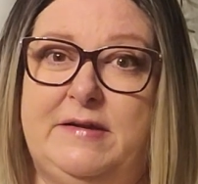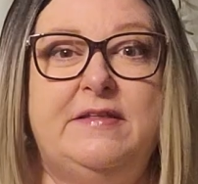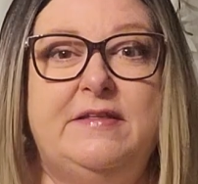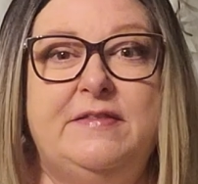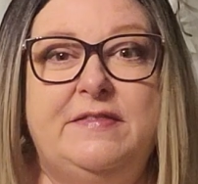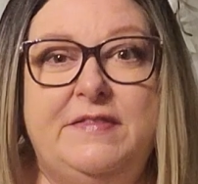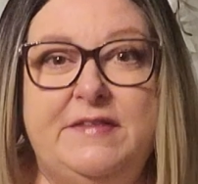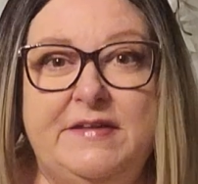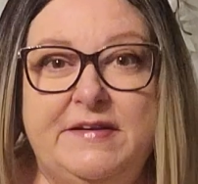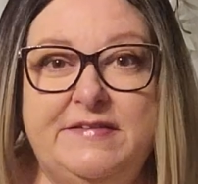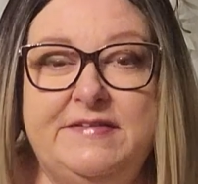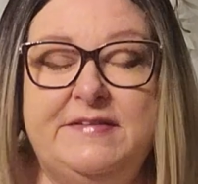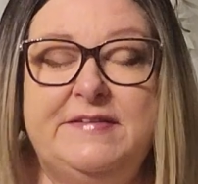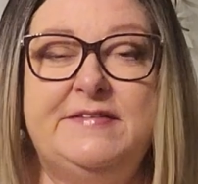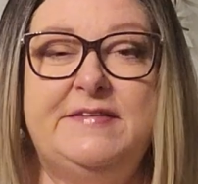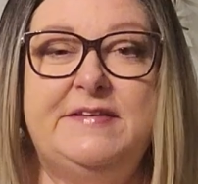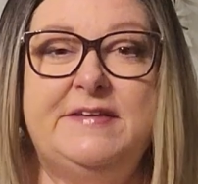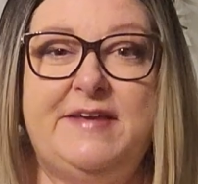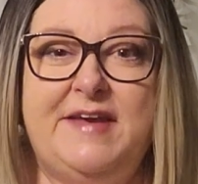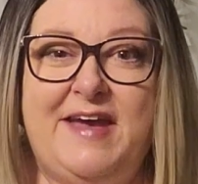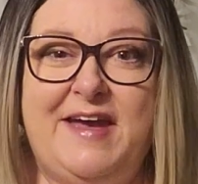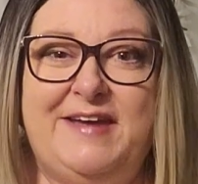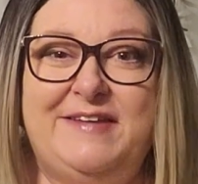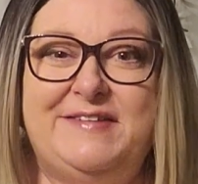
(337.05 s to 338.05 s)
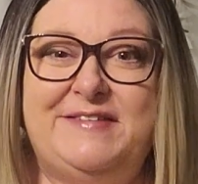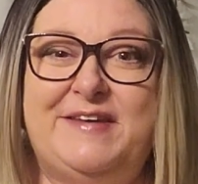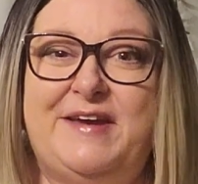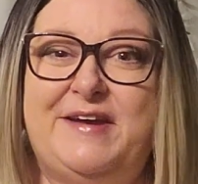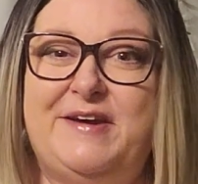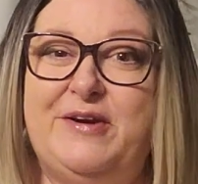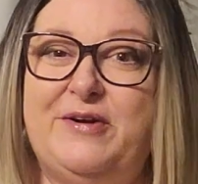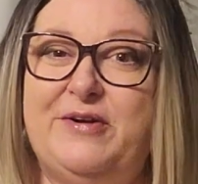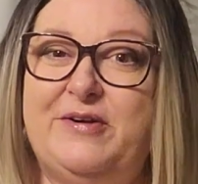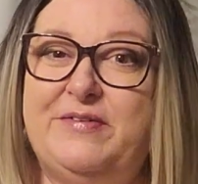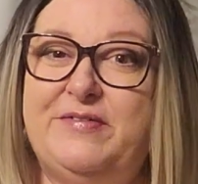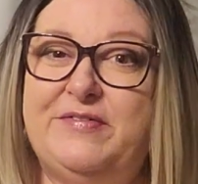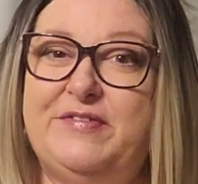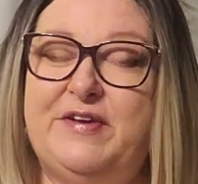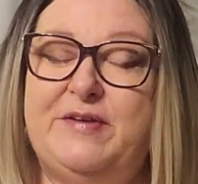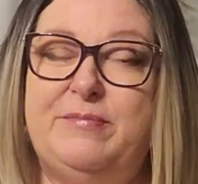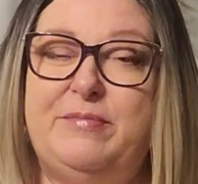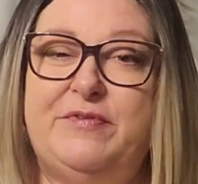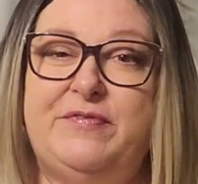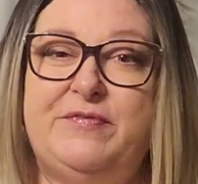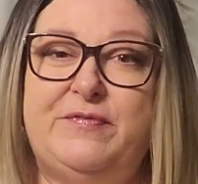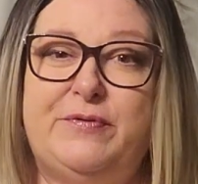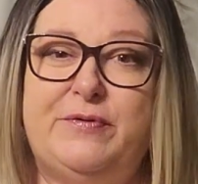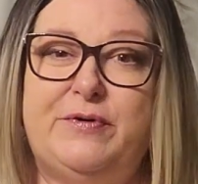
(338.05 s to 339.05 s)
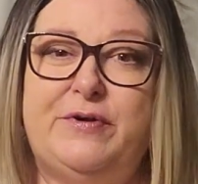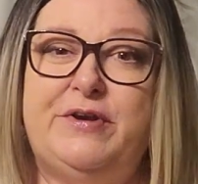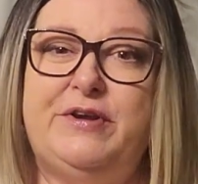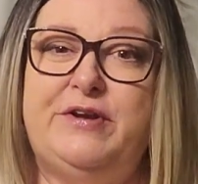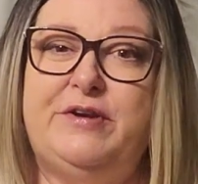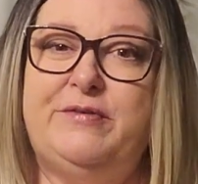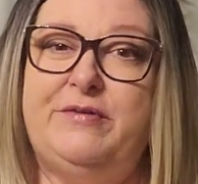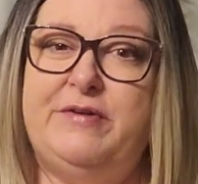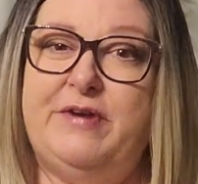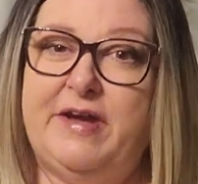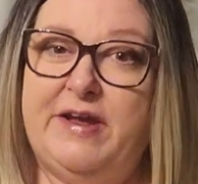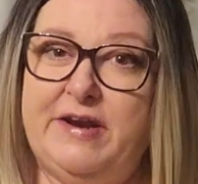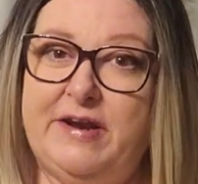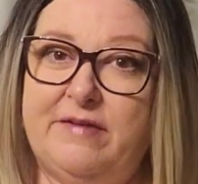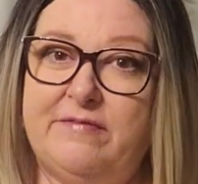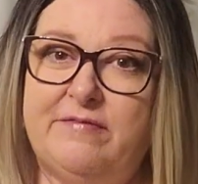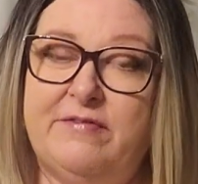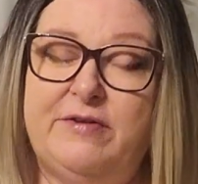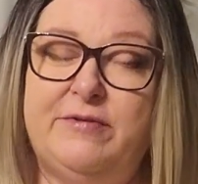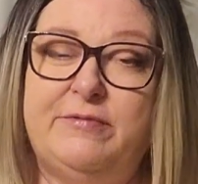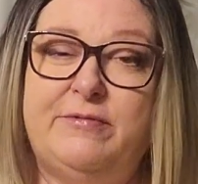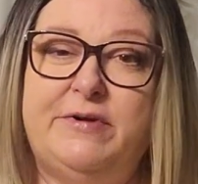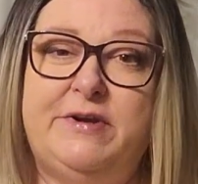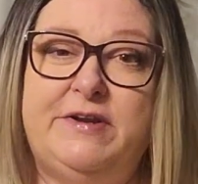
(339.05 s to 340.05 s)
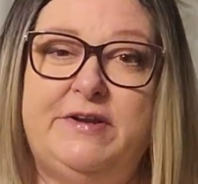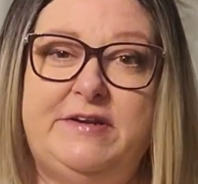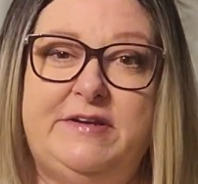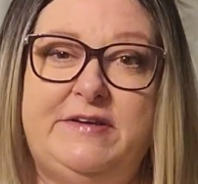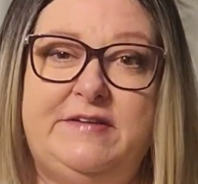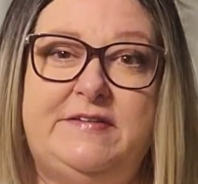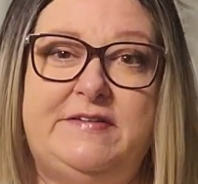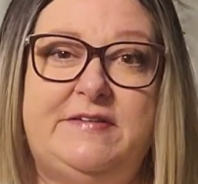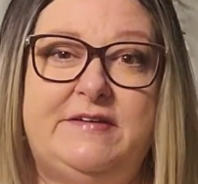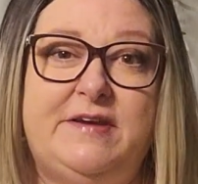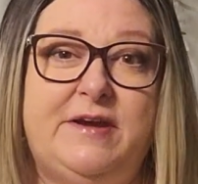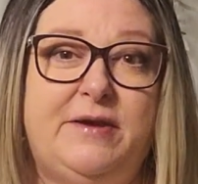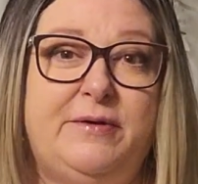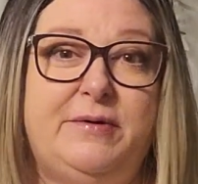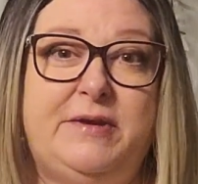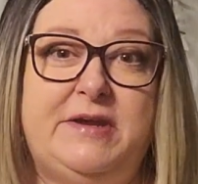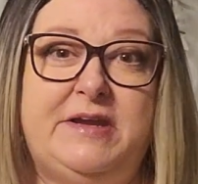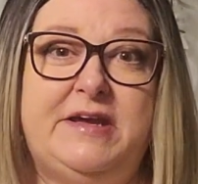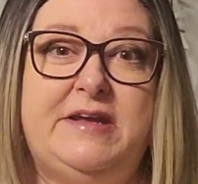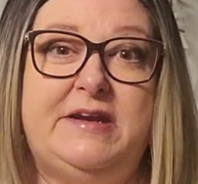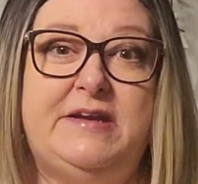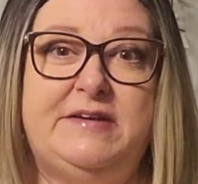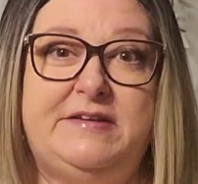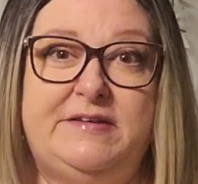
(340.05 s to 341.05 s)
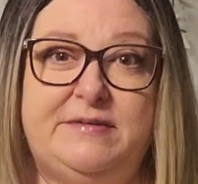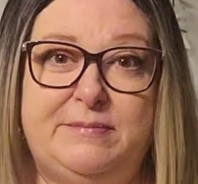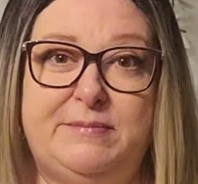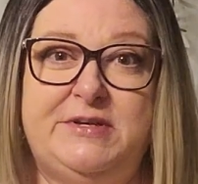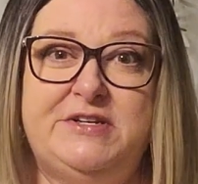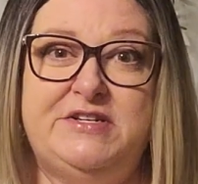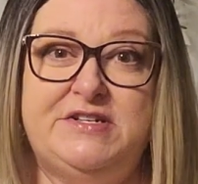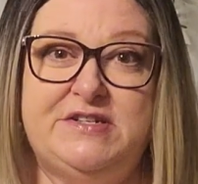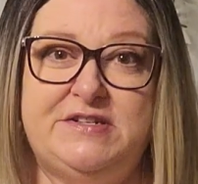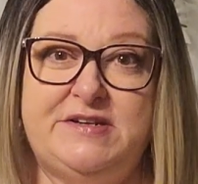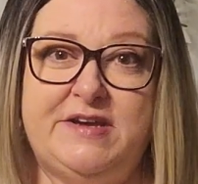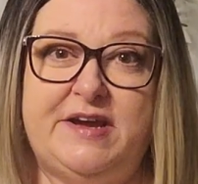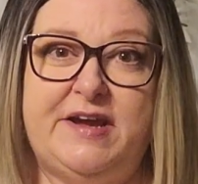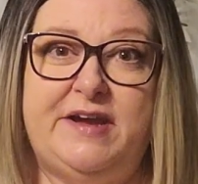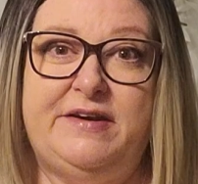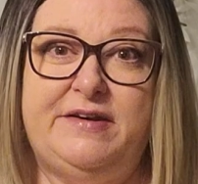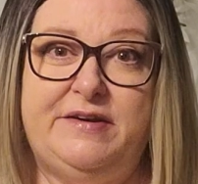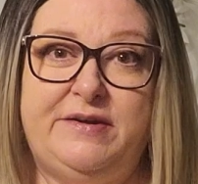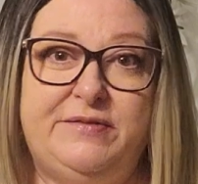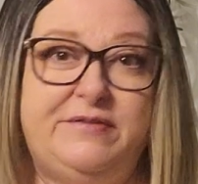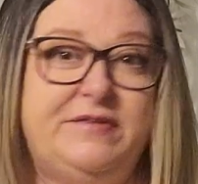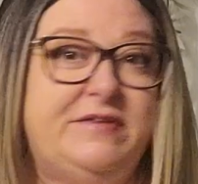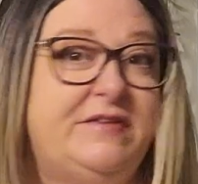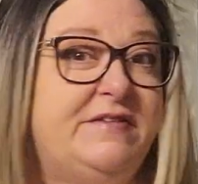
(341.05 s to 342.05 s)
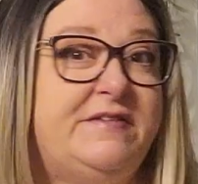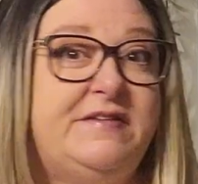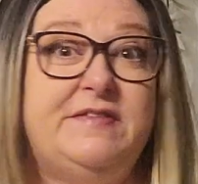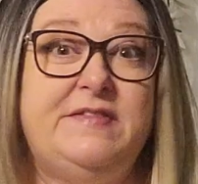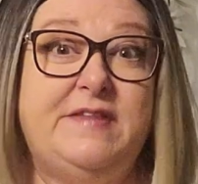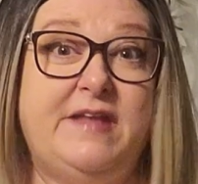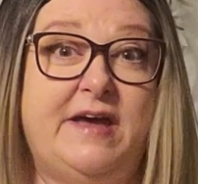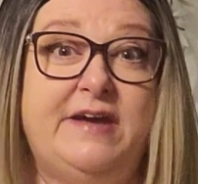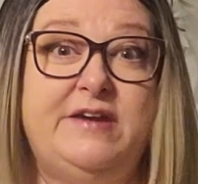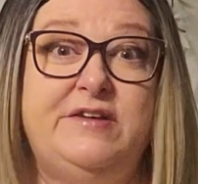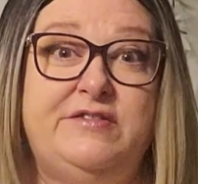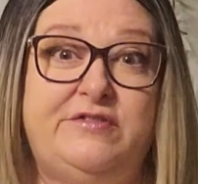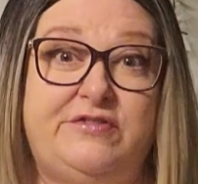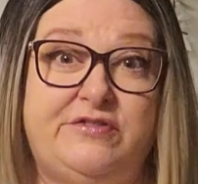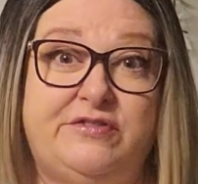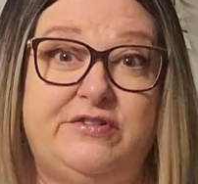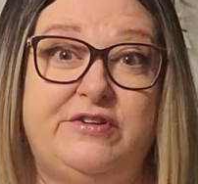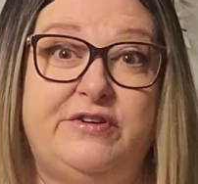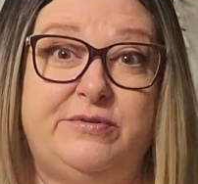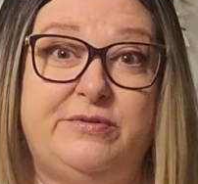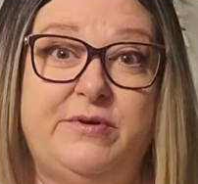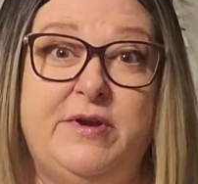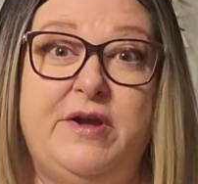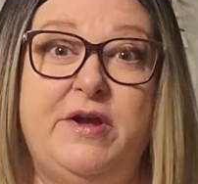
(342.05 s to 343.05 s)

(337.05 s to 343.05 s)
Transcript: This is a case, I know I've said before, not everyone needs to go get a dementia diagnosis, and that is true.